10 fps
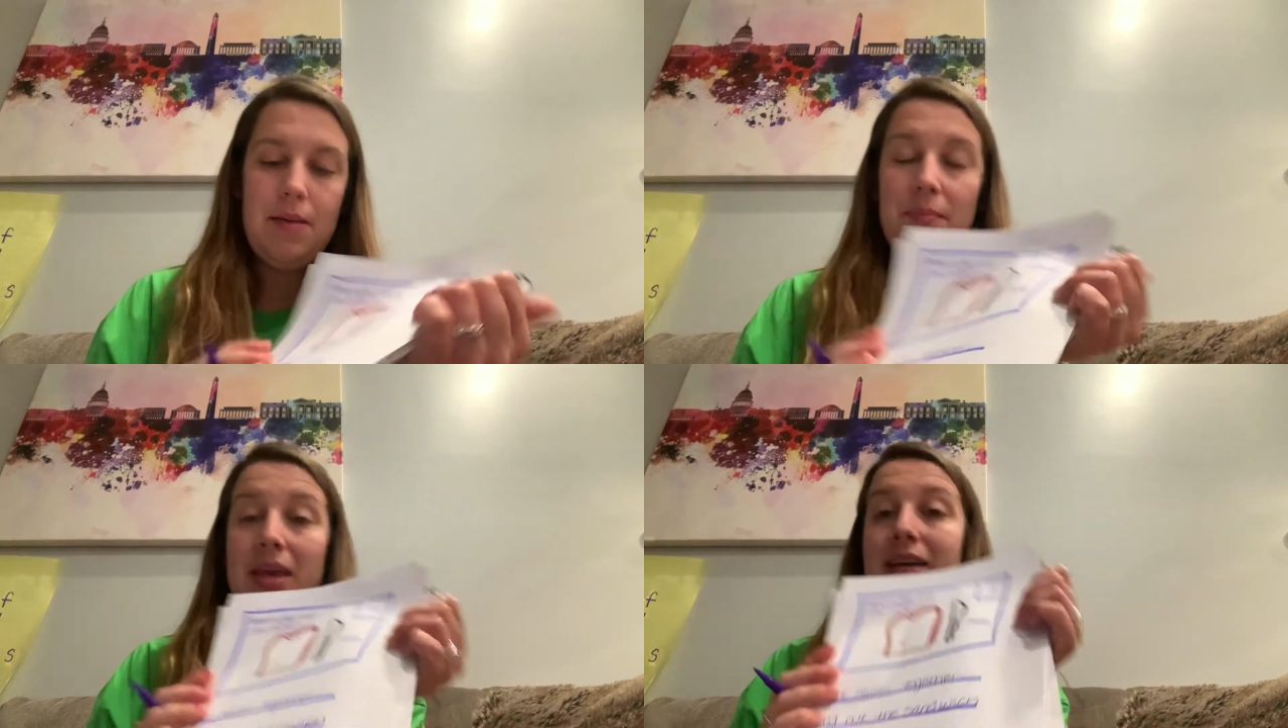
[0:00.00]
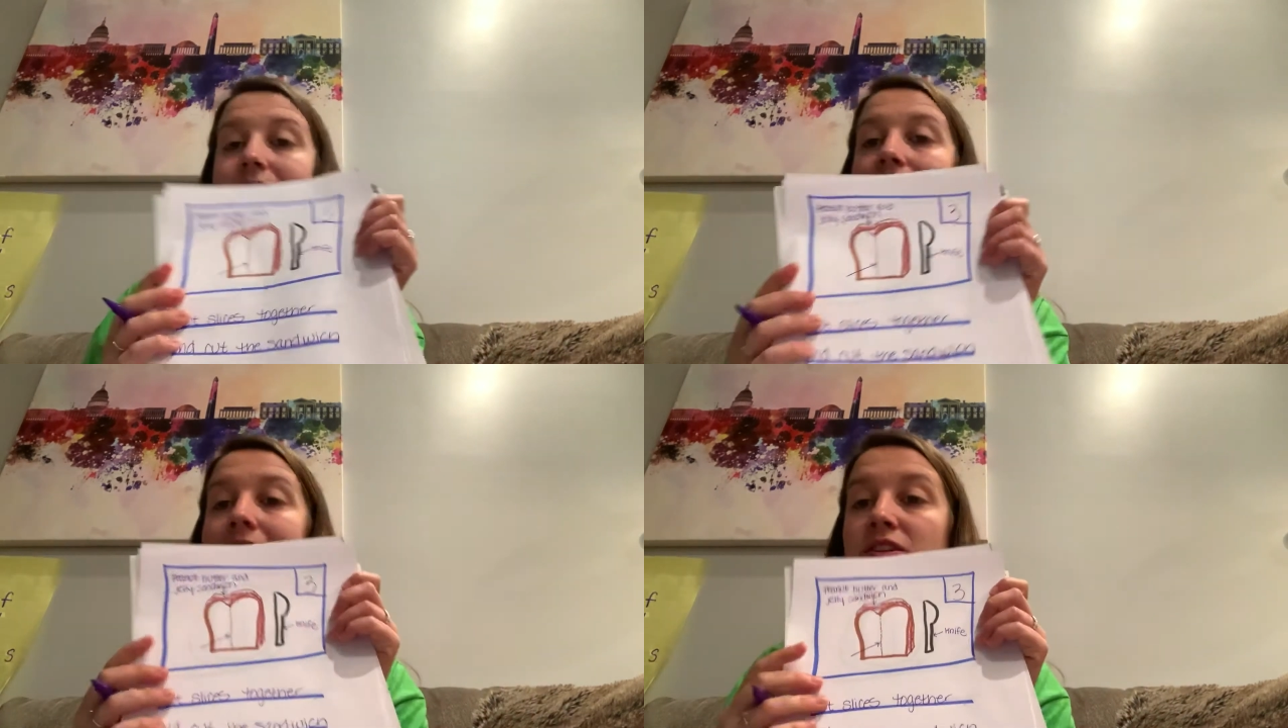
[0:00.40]
because
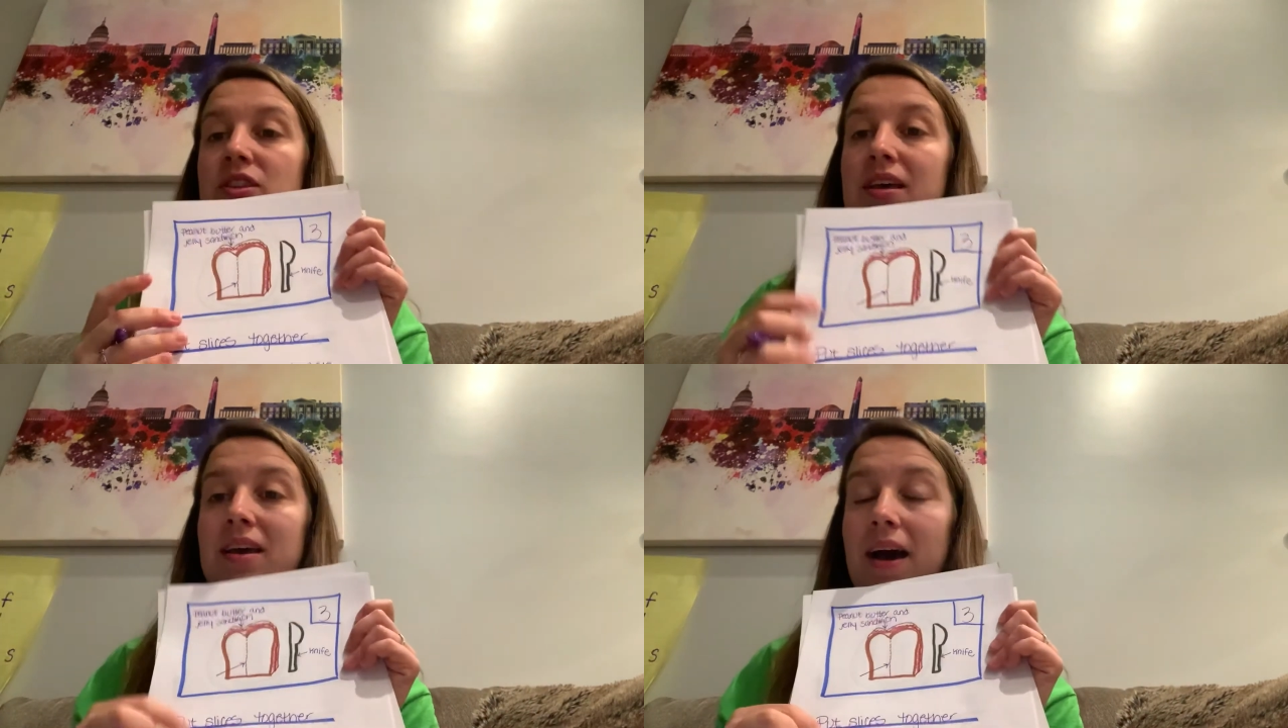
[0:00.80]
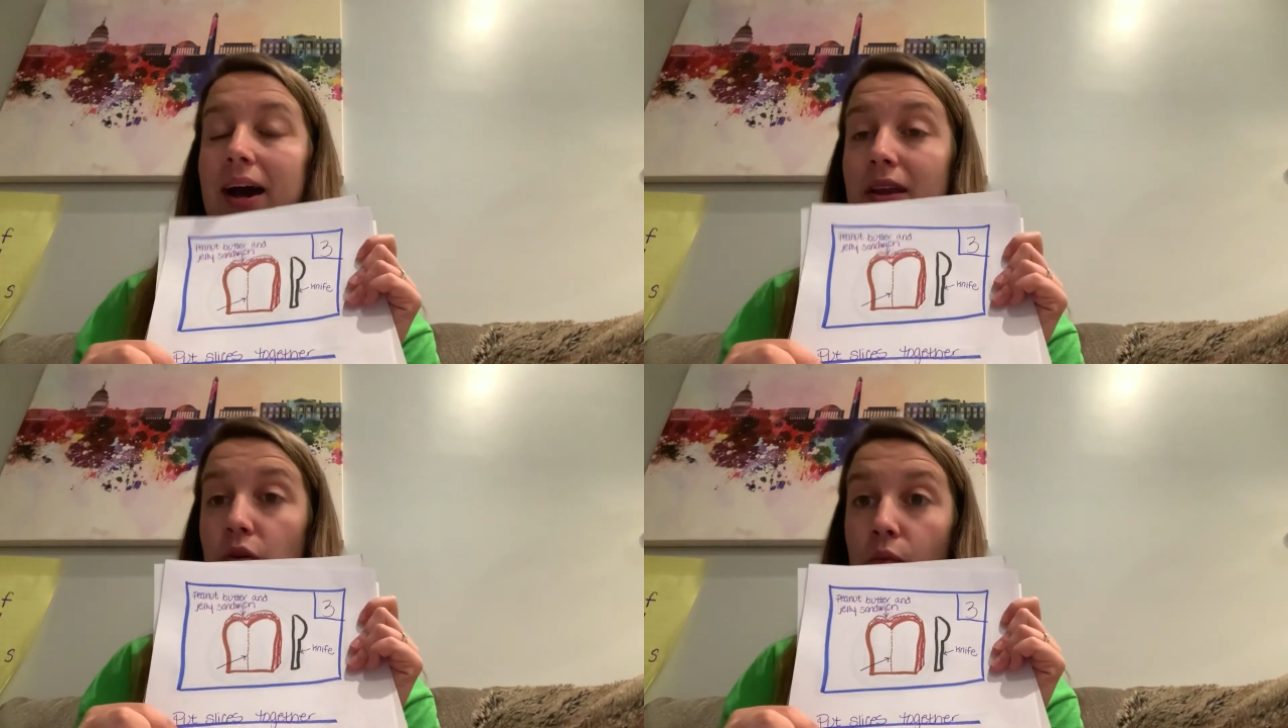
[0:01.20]
it's the
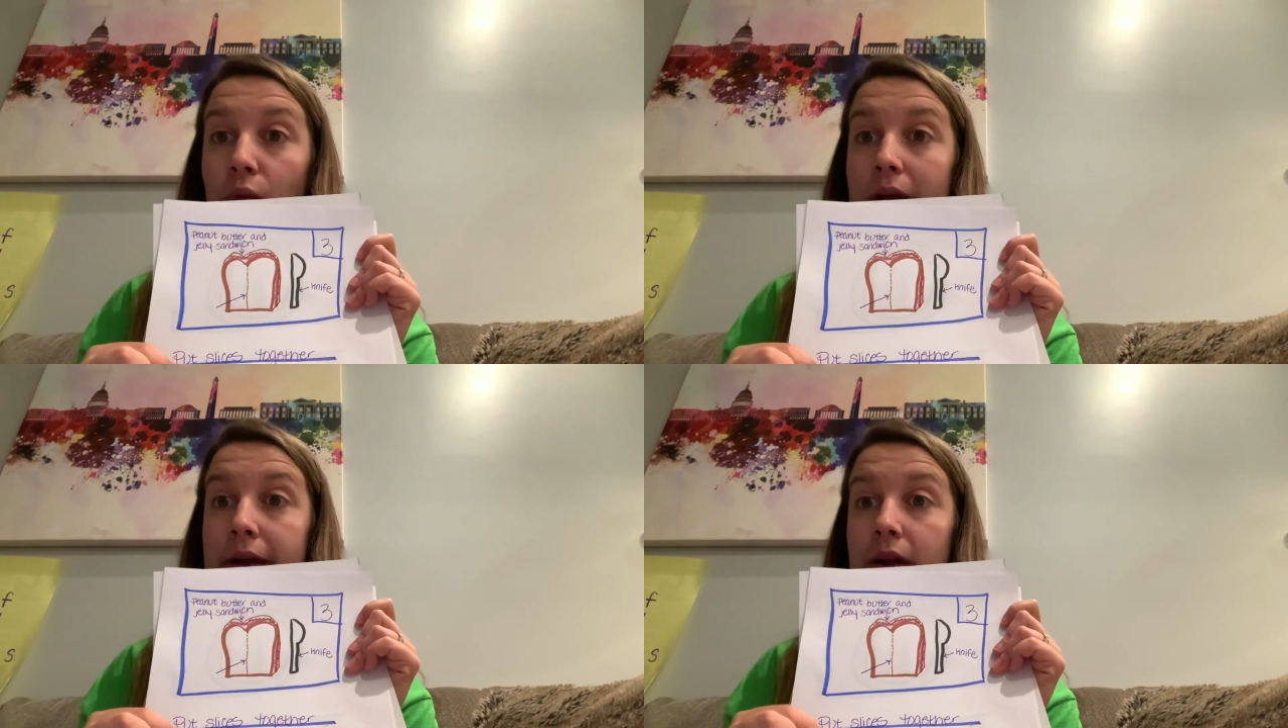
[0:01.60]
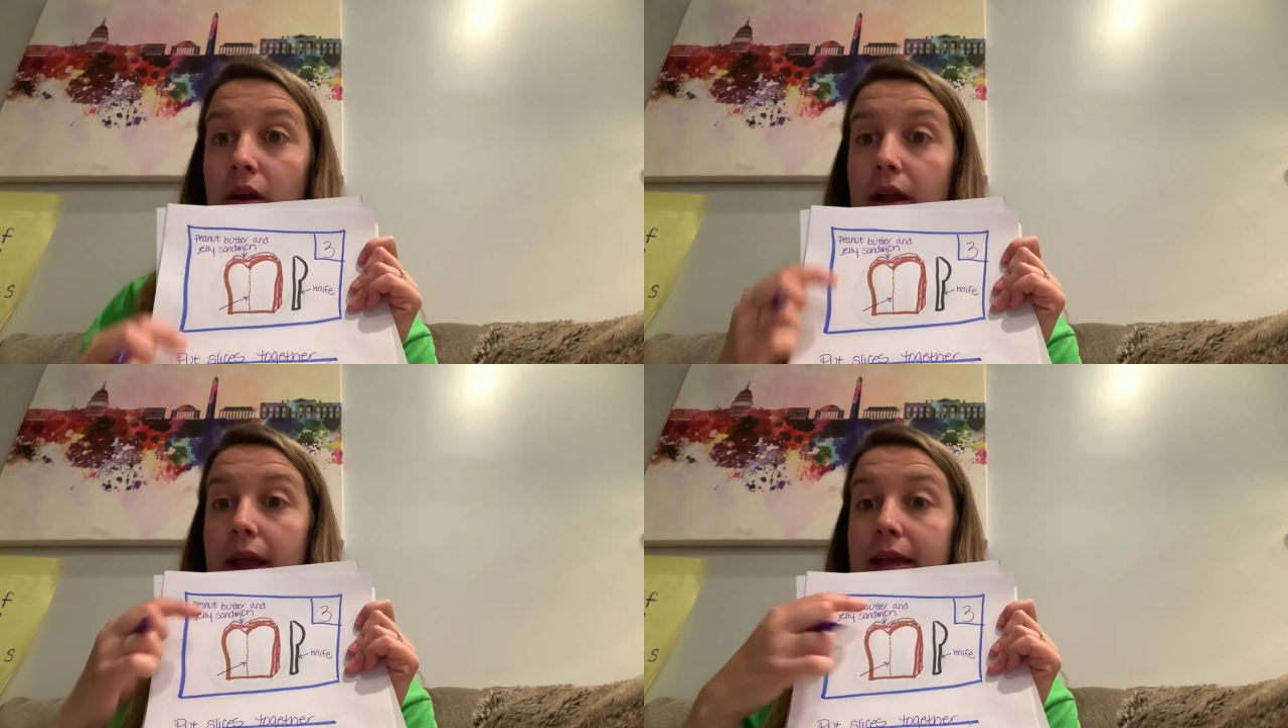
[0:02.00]
cut where
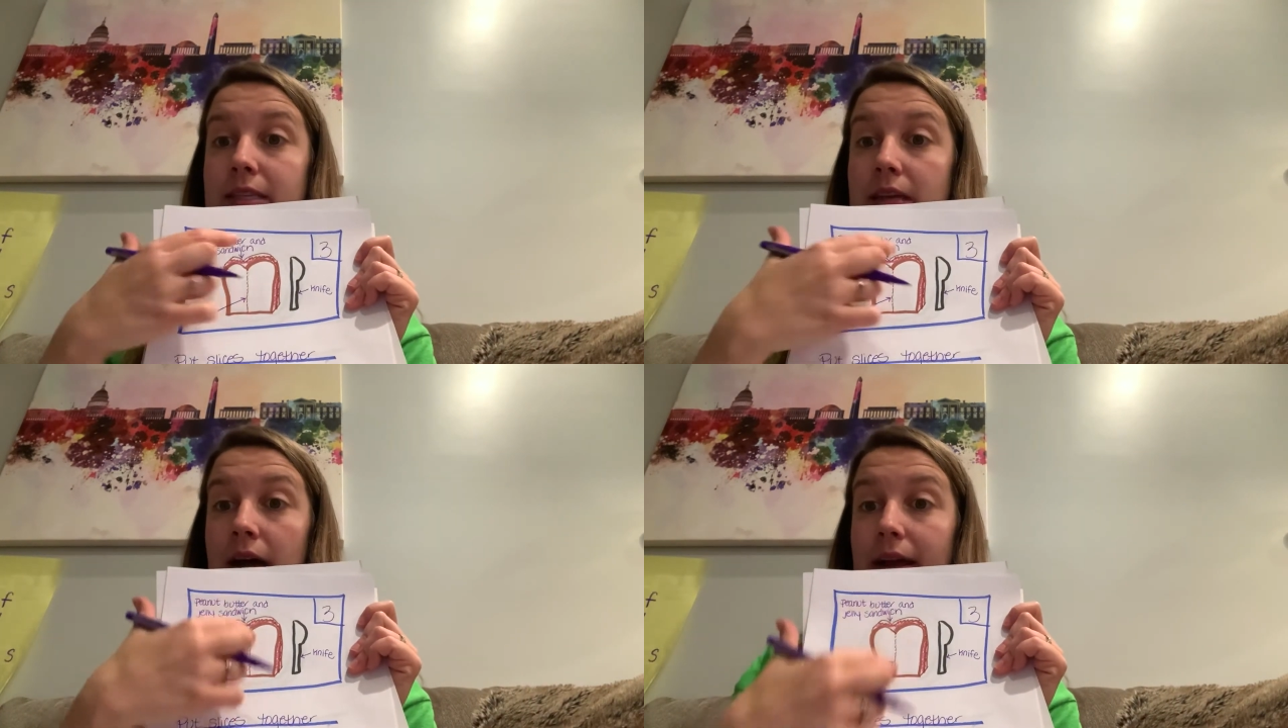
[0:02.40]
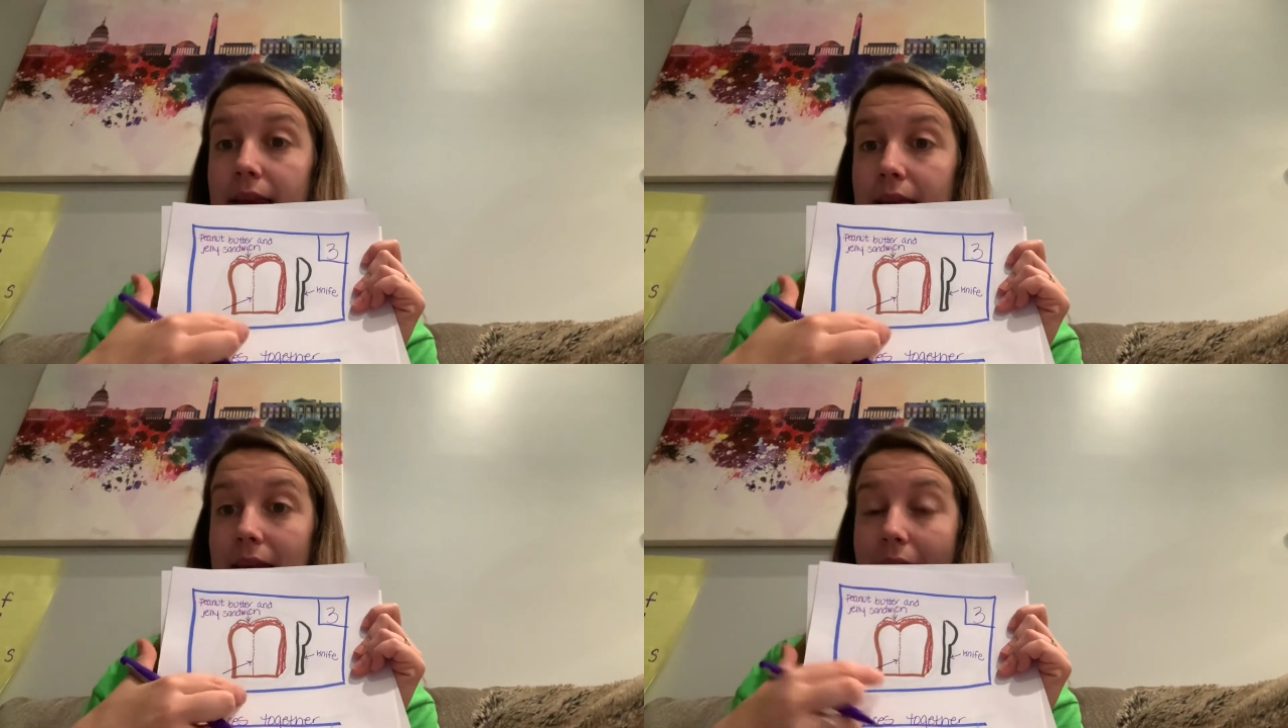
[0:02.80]
it's cut
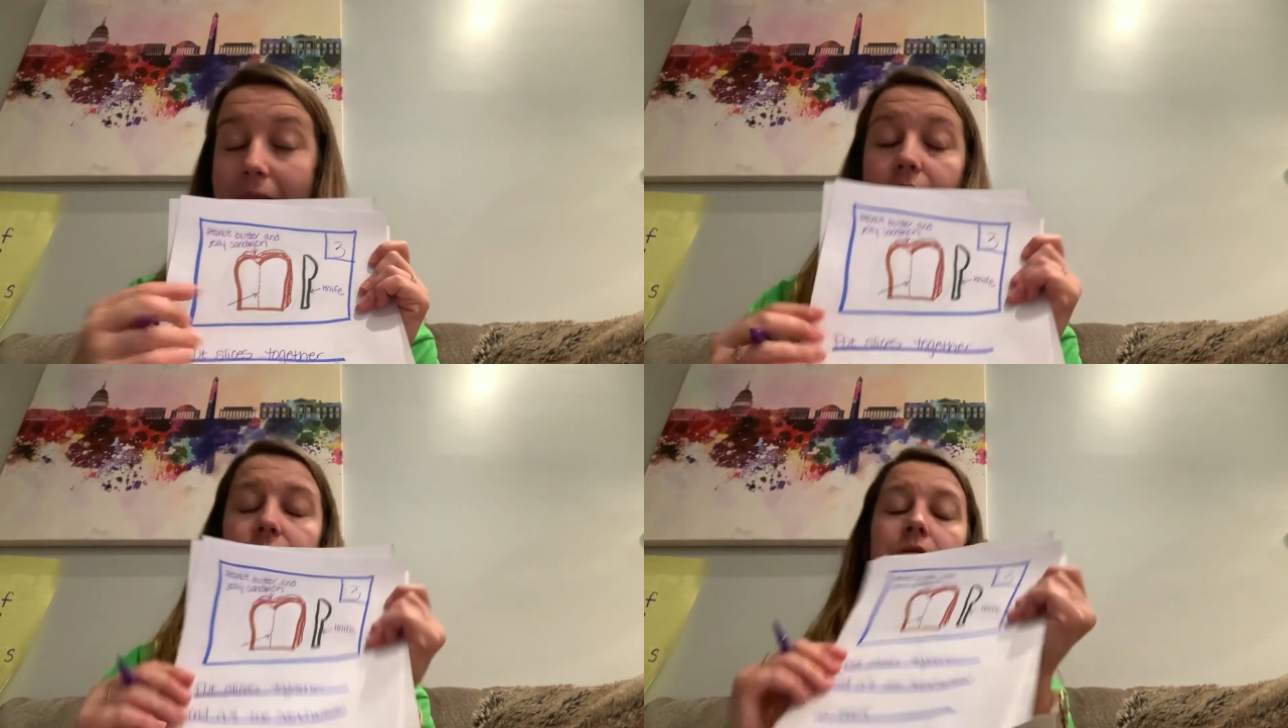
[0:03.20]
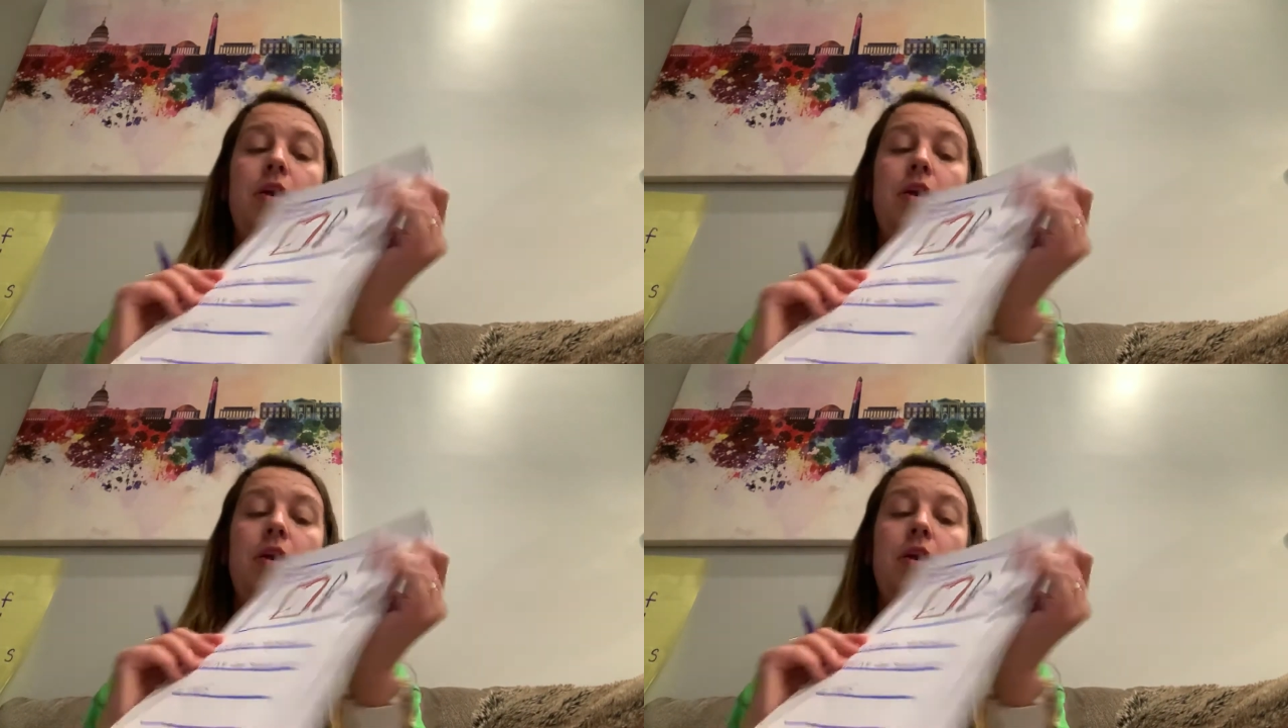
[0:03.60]
in half.